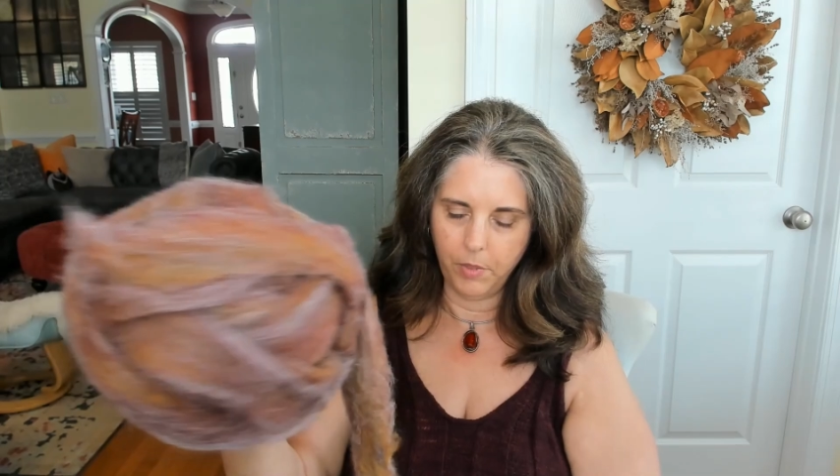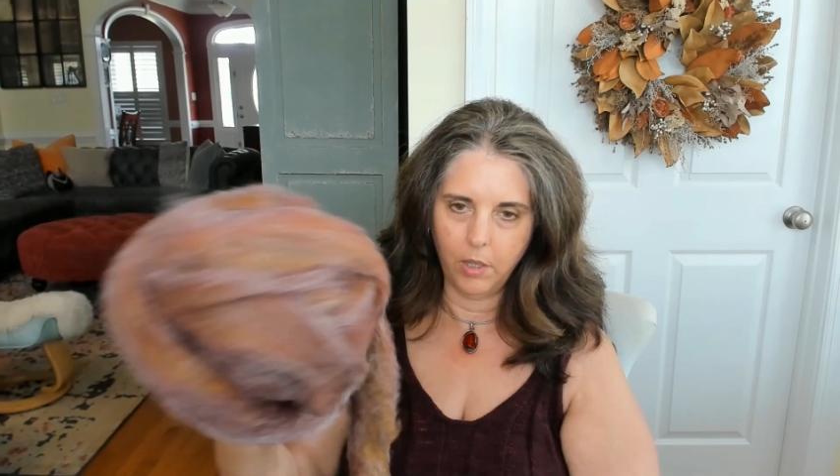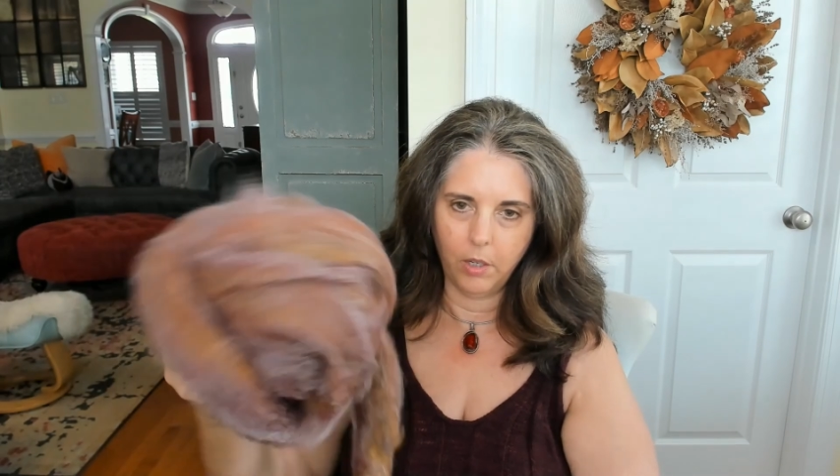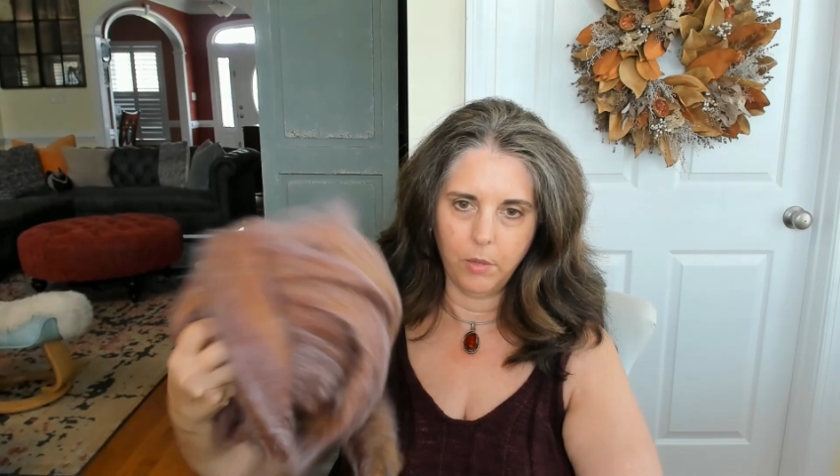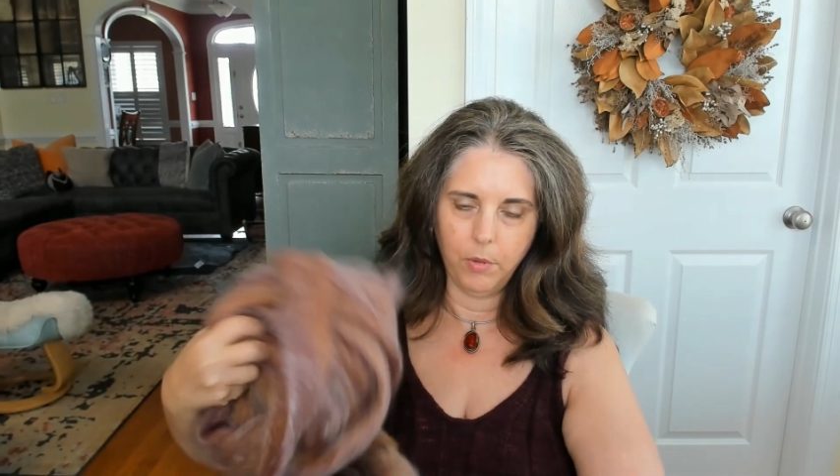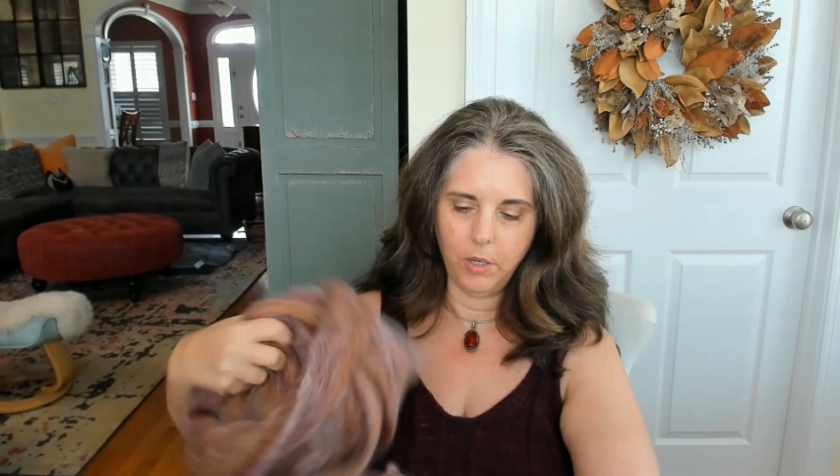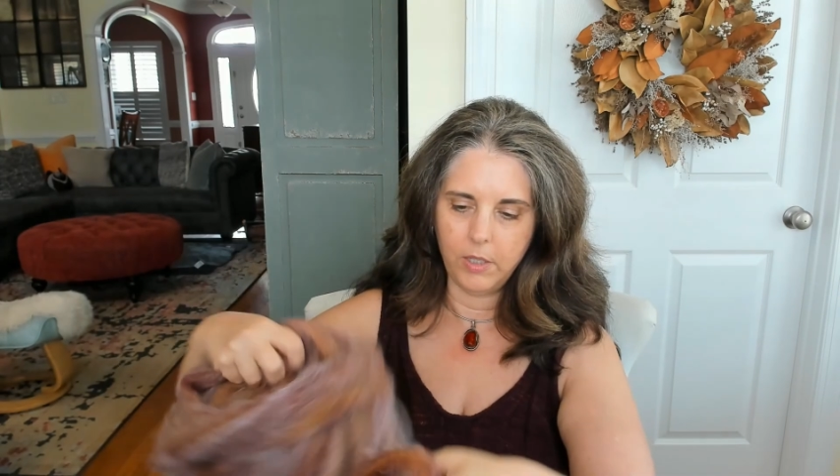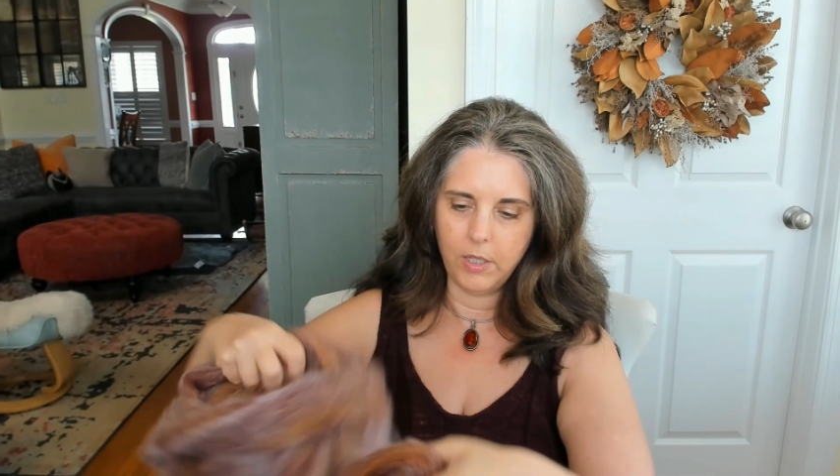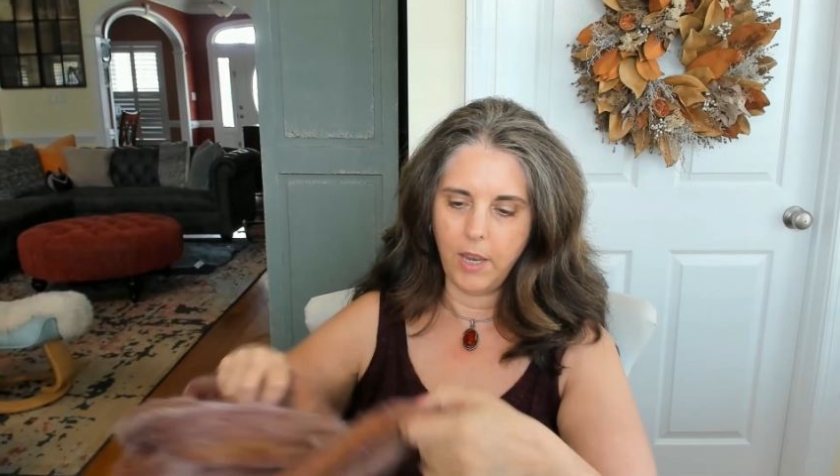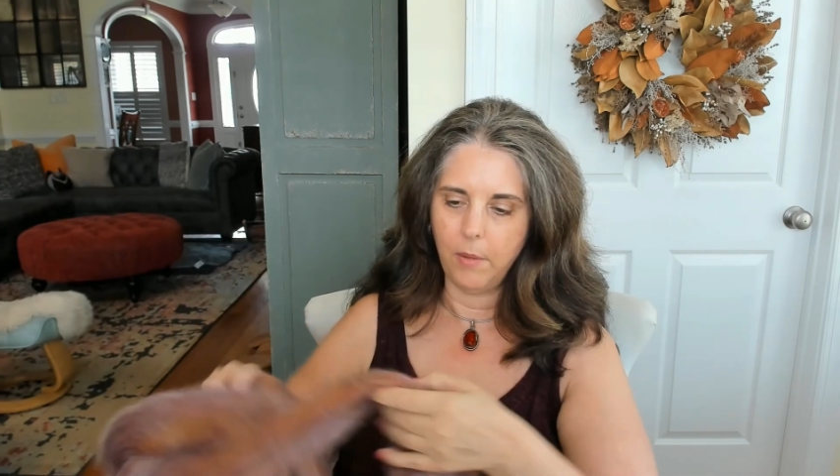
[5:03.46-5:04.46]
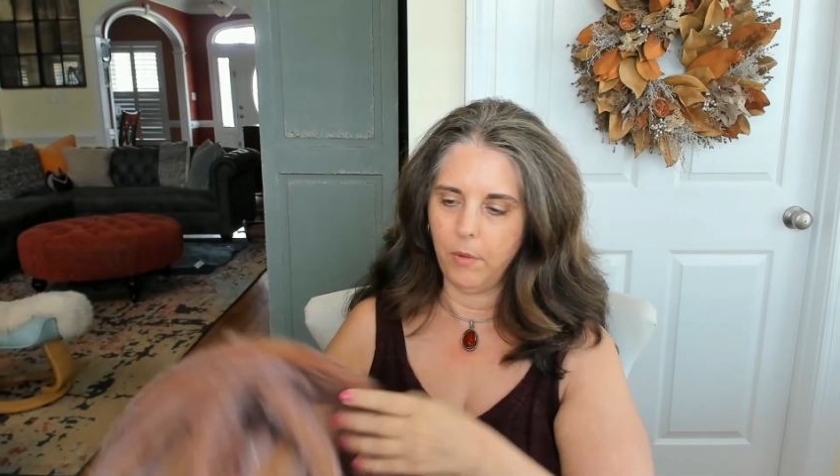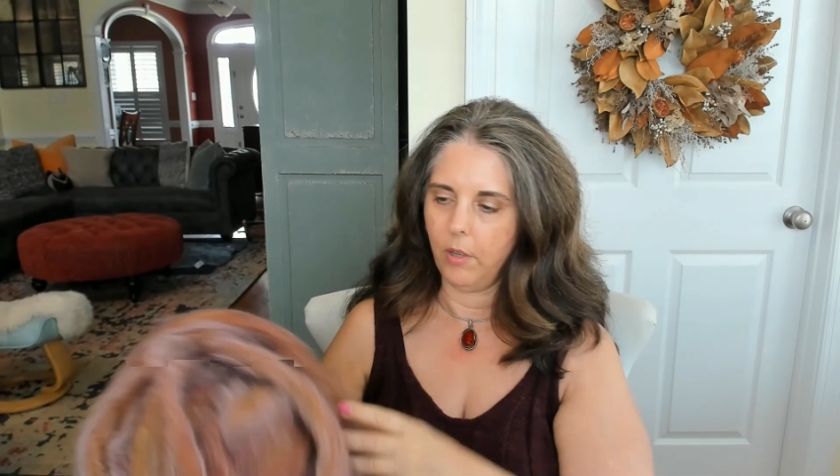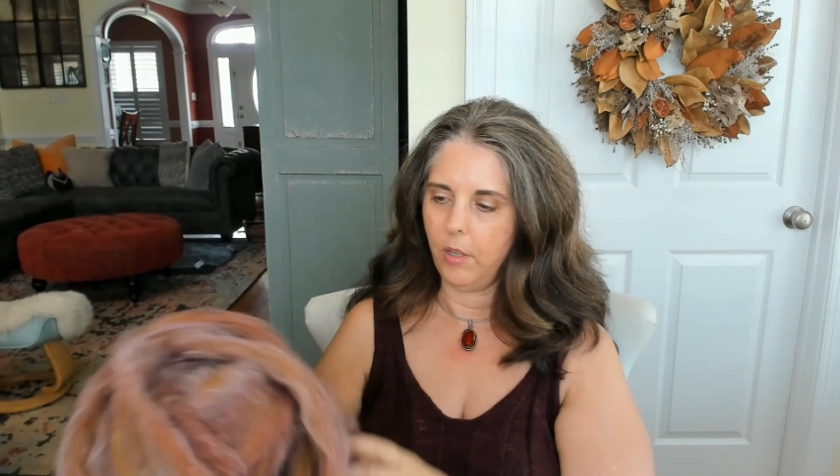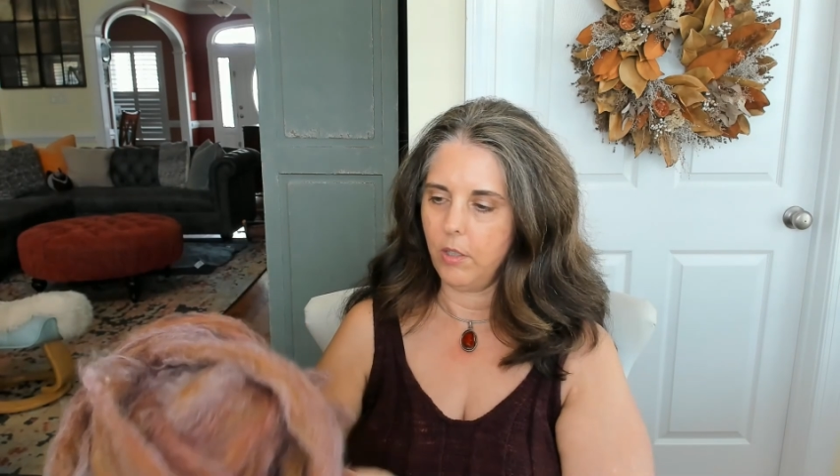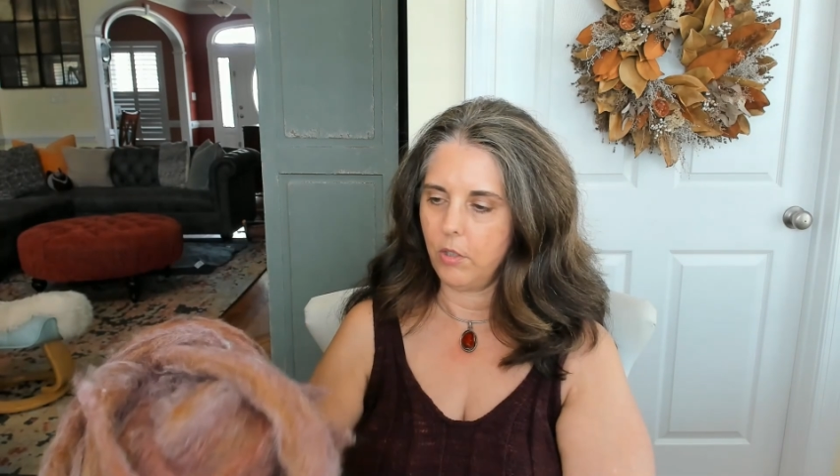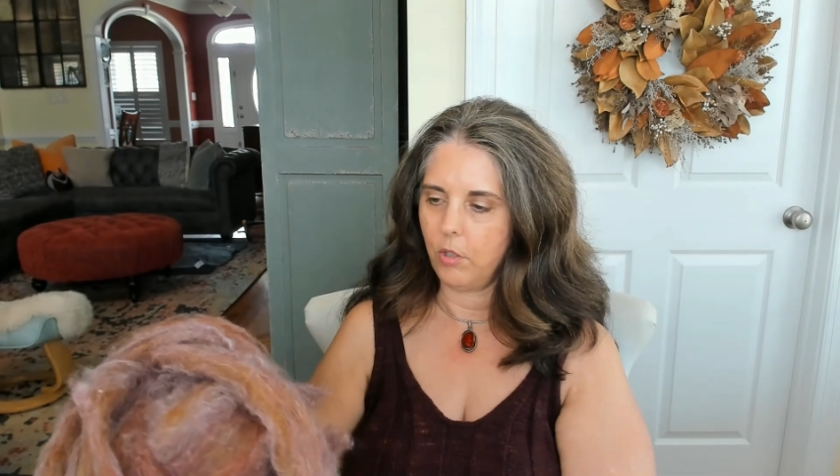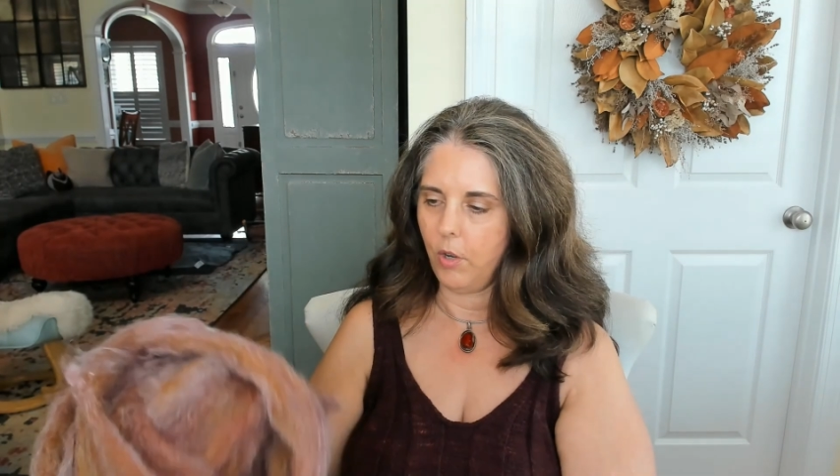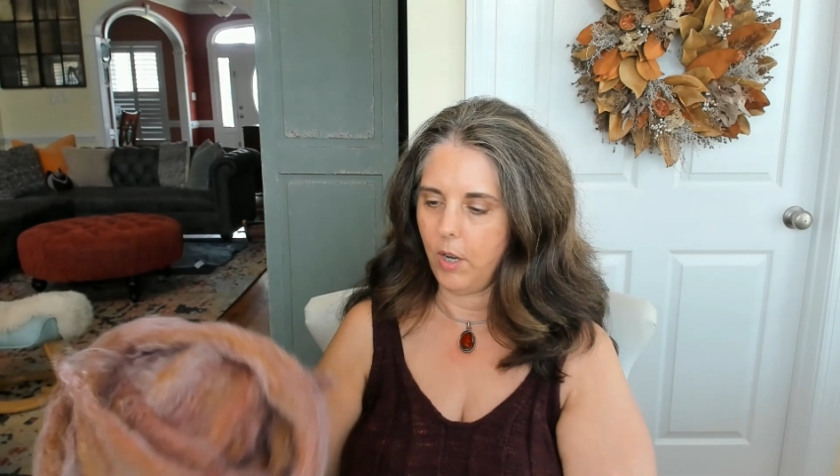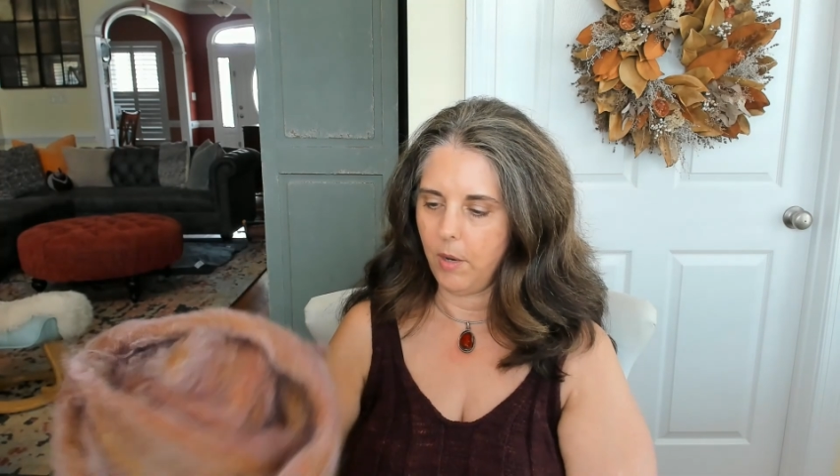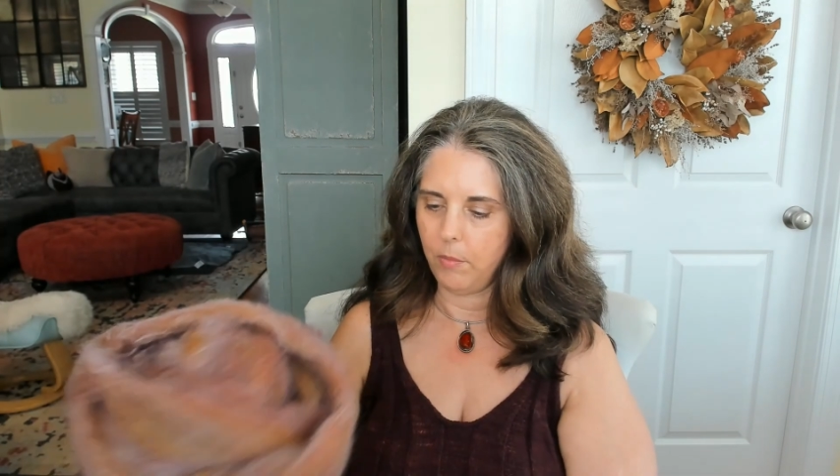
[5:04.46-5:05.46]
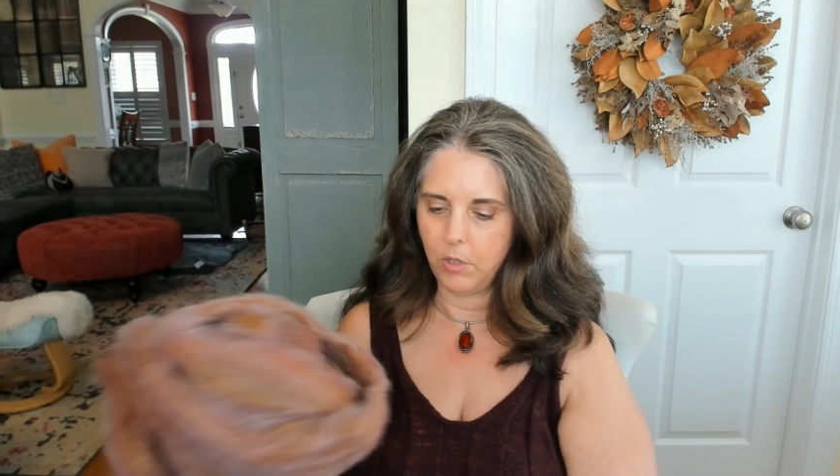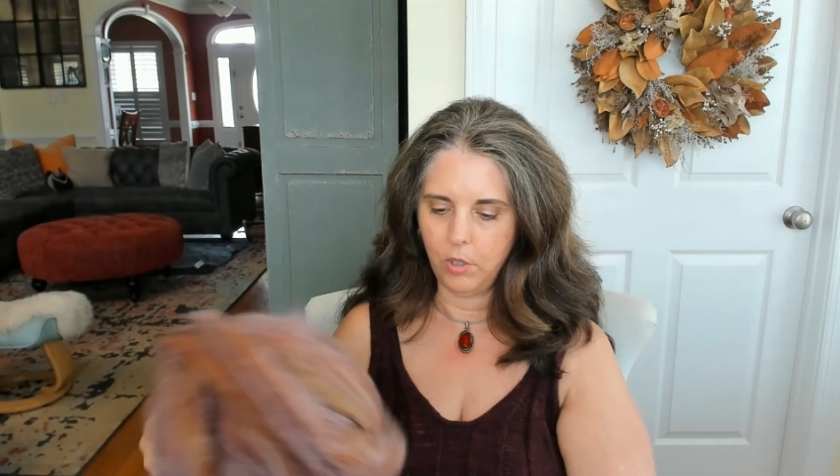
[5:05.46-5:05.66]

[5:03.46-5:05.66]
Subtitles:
the community tab and on Instagram